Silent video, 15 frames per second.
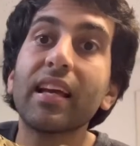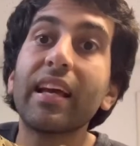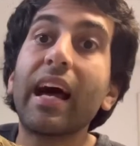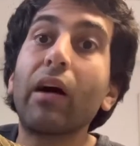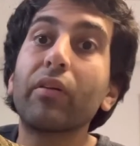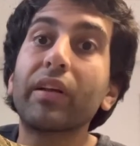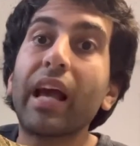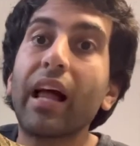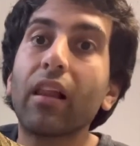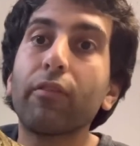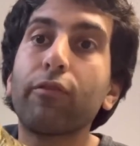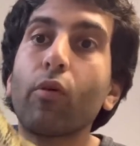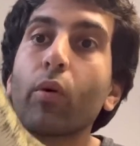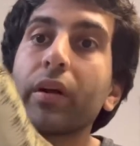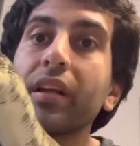out in
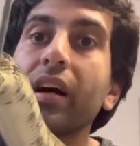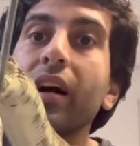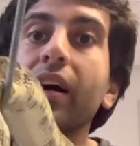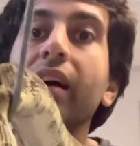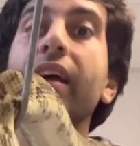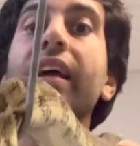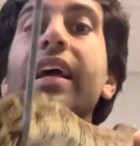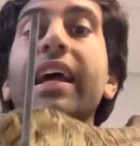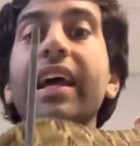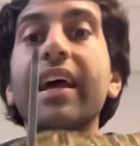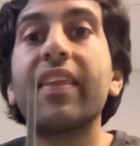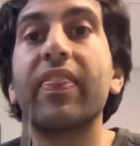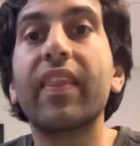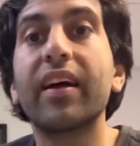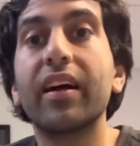California
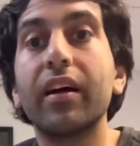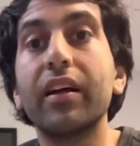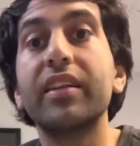in the